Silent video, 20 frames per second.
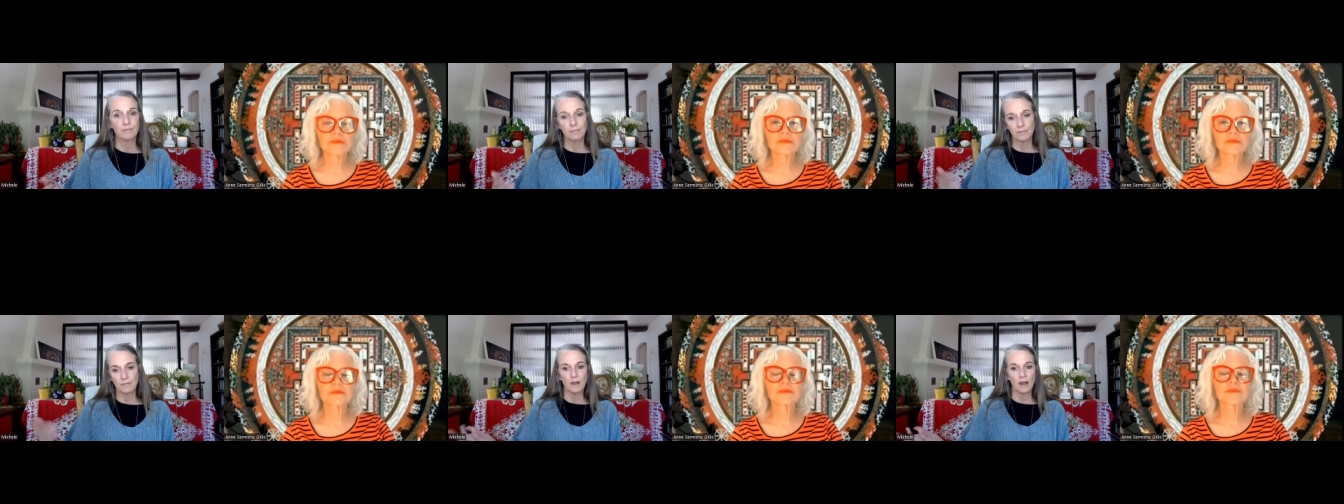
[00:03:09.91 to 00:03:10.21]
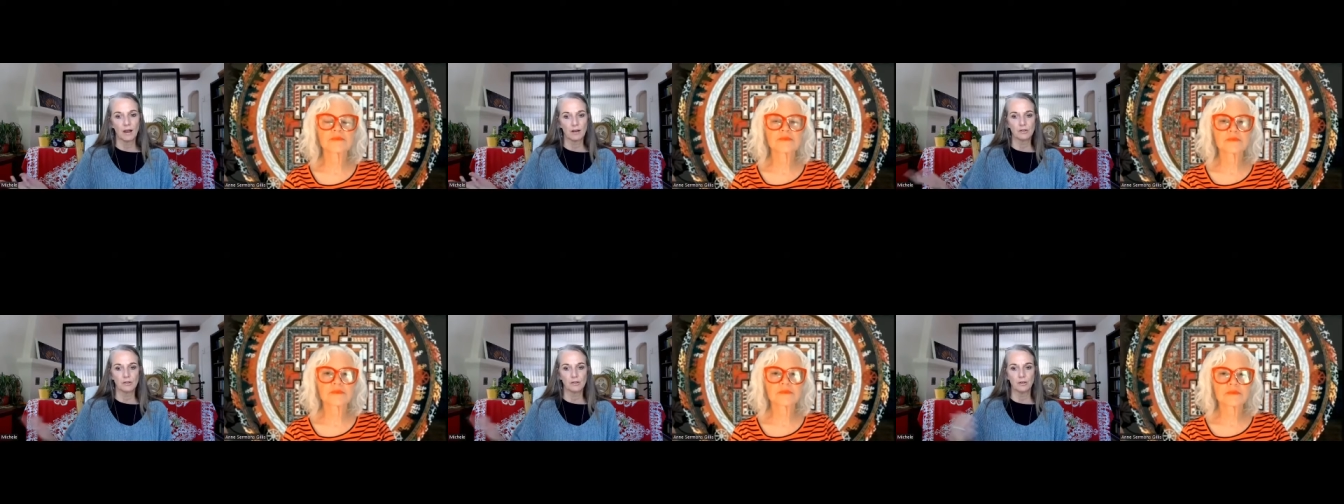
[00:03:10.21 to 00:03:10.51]

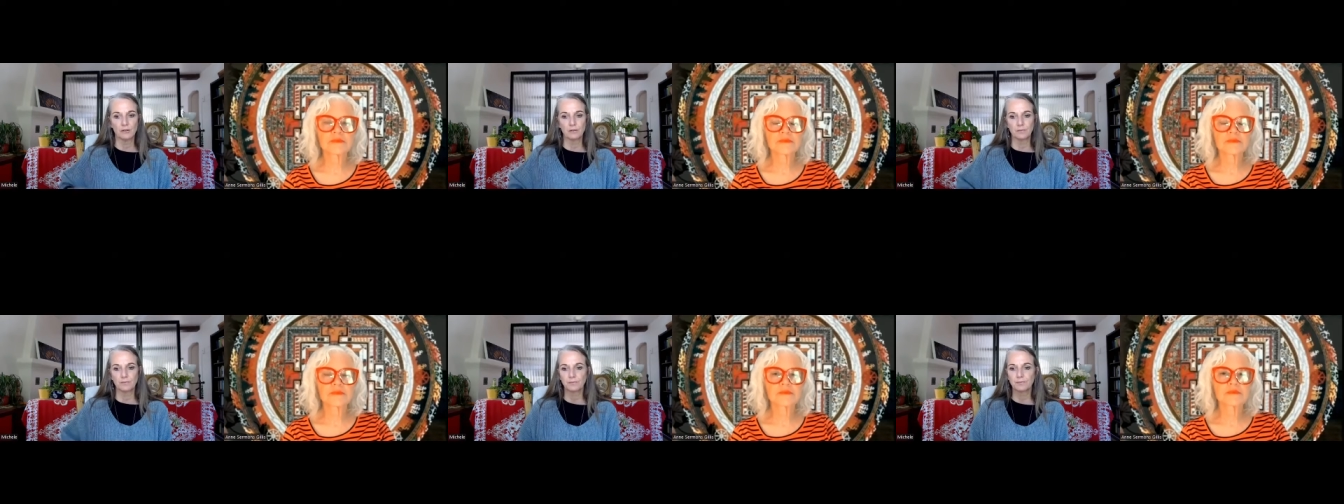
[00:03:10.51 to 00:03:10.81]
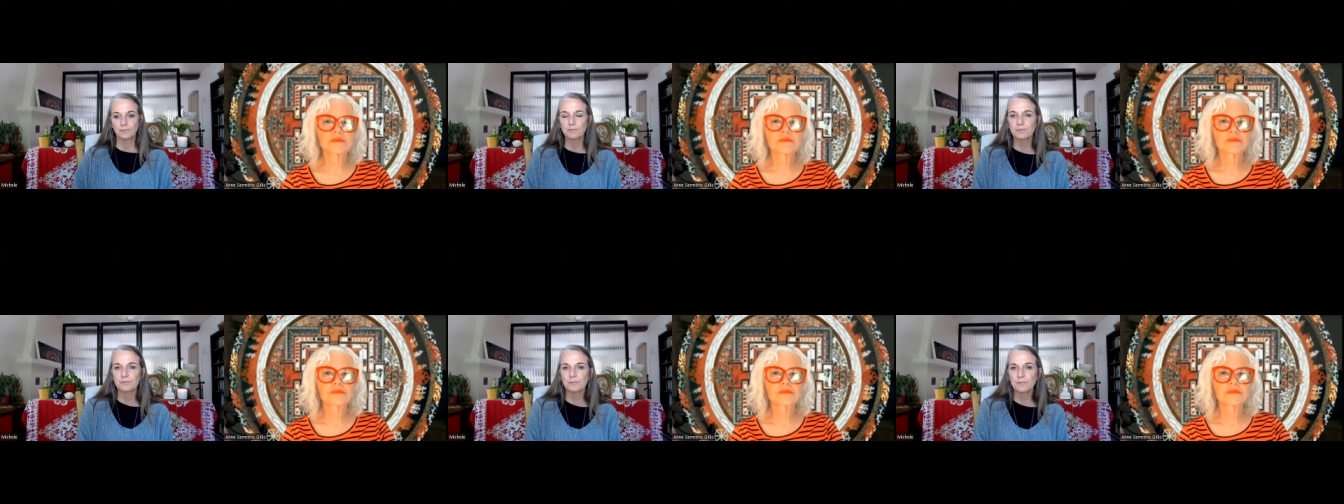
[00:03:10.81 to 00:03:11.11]
National
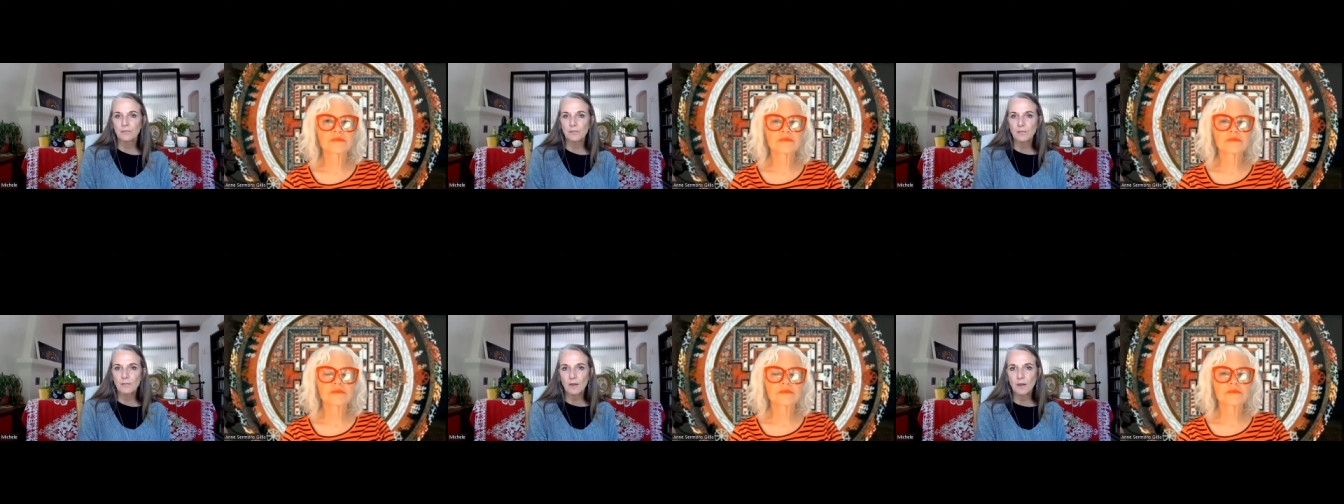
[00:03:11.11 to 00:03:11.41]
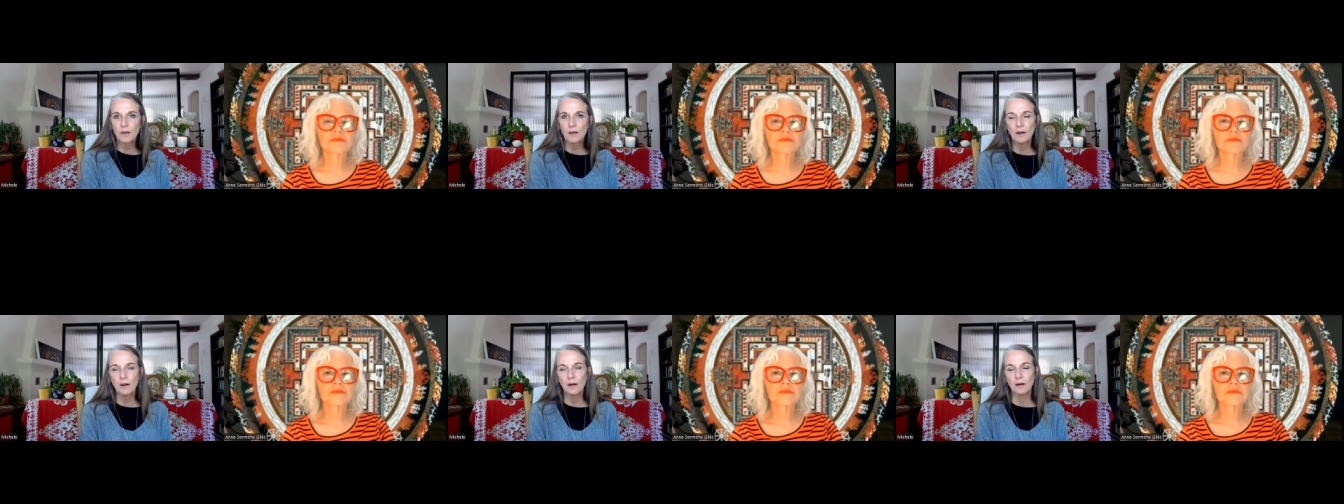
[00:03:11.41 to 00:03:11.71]

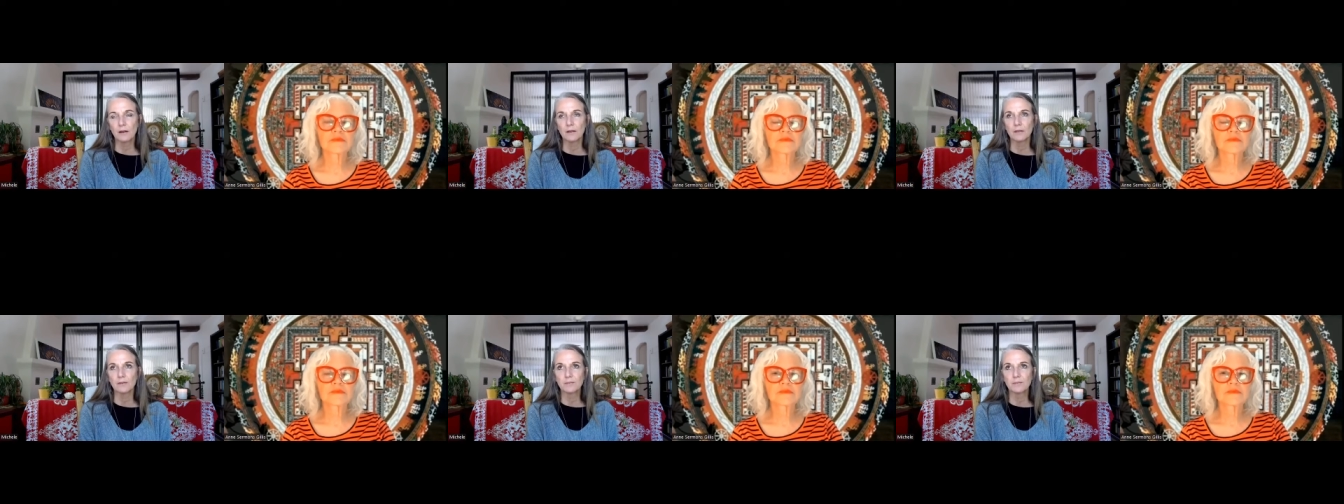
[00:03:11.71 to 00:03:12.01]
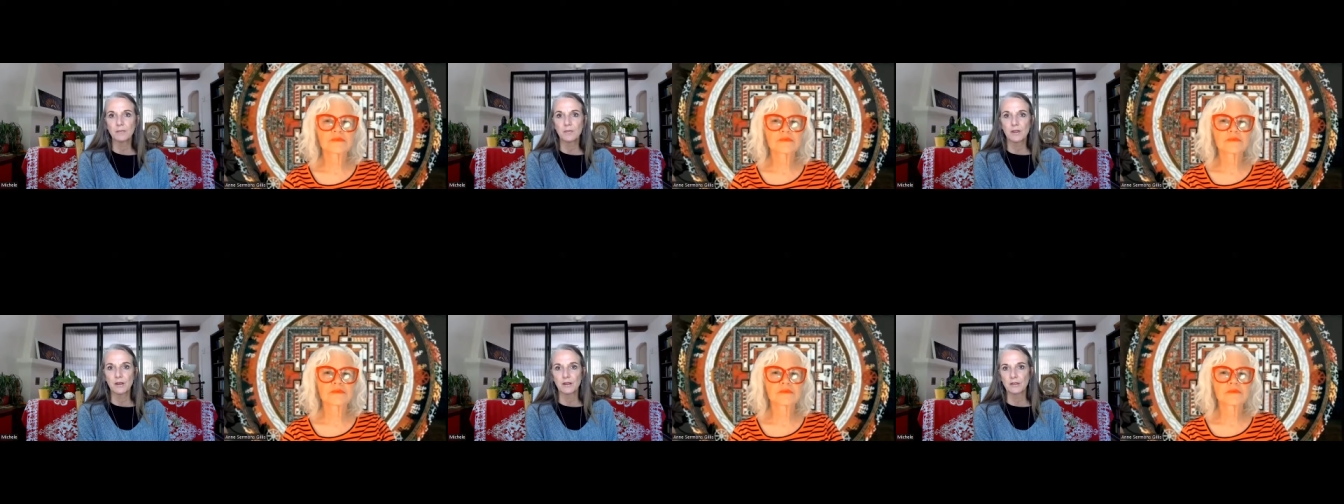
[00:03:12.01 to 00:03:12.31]

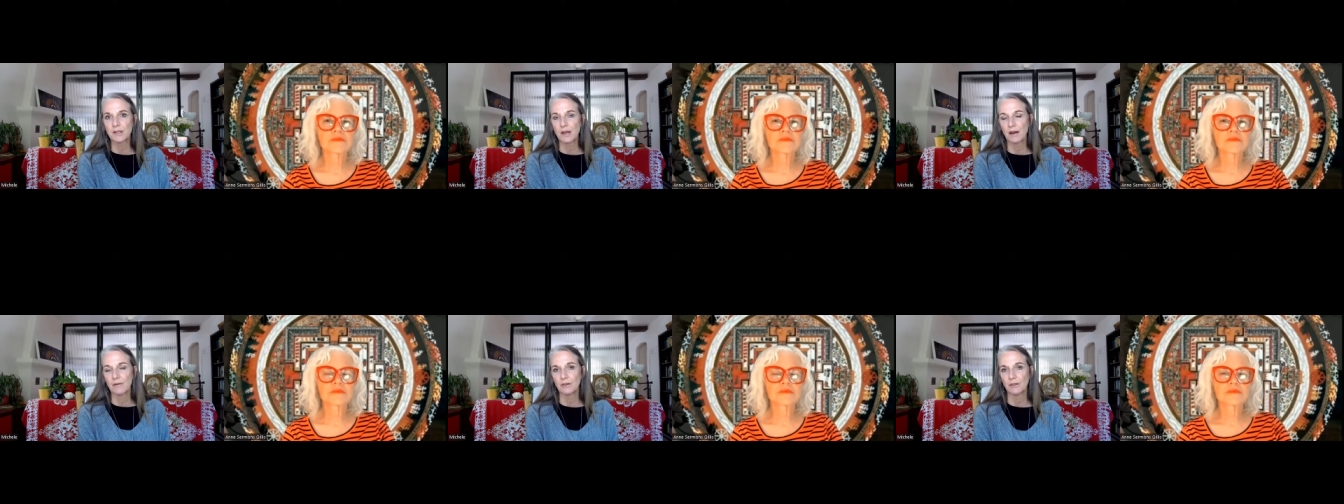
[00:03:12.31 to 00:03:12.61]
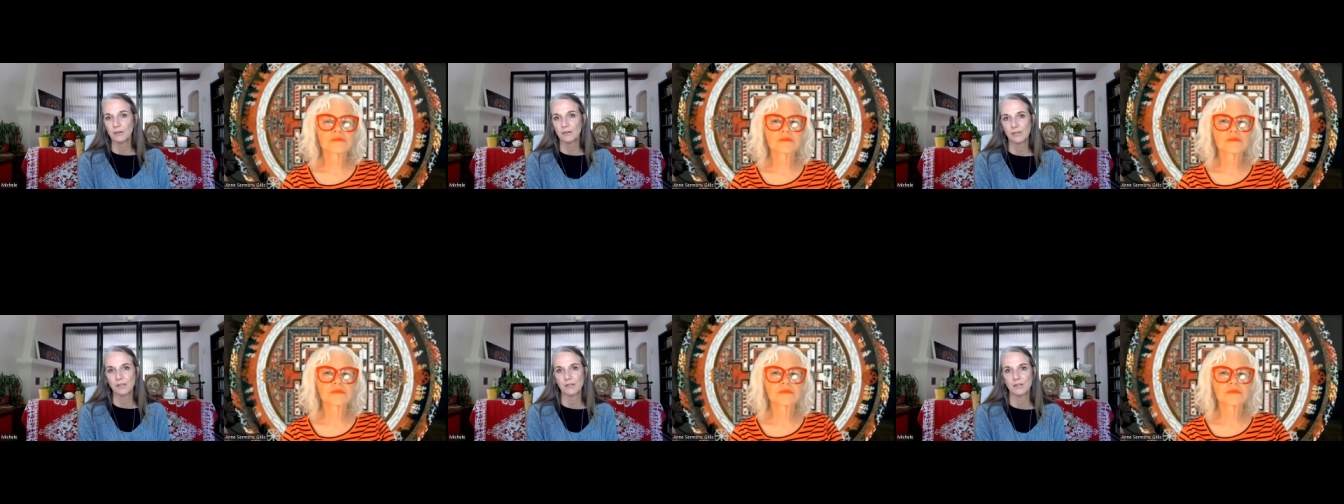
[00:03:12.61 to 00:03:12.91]

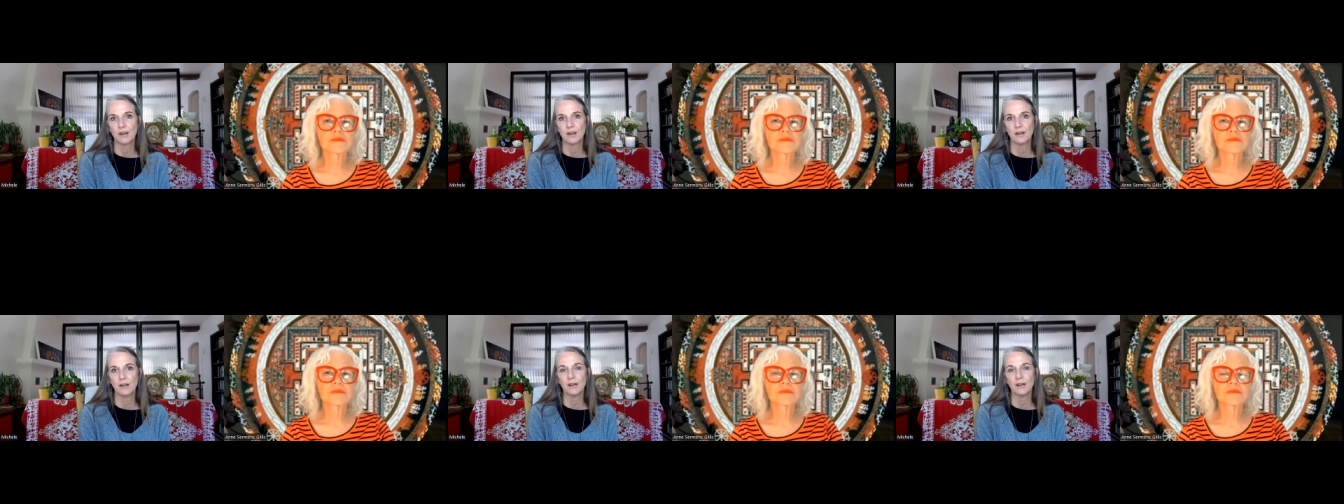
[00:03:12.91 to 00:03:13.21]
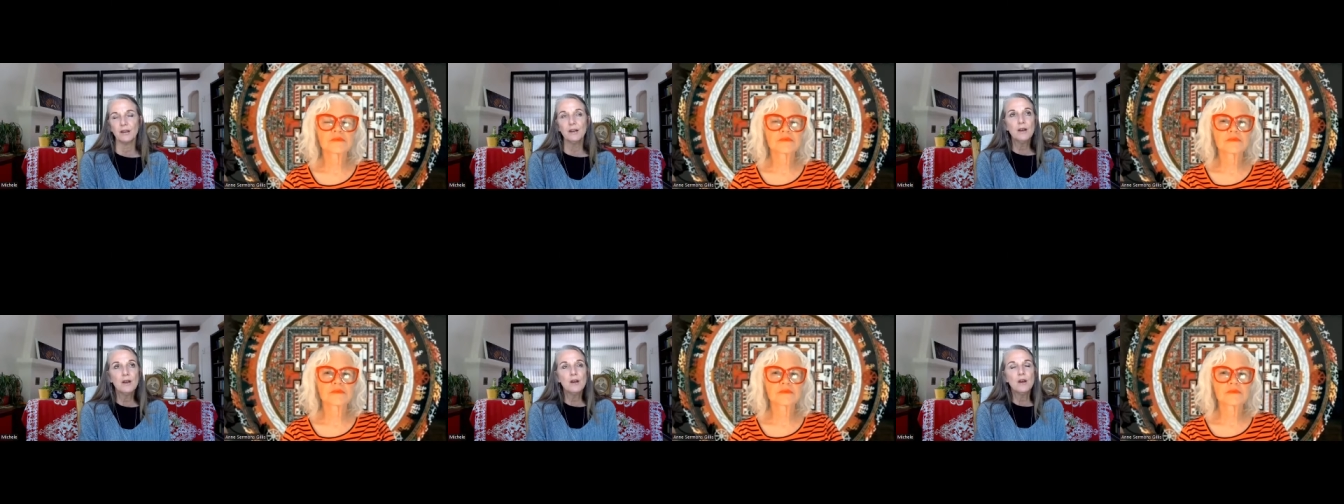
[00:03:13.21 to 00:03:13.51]
Theosophical Society.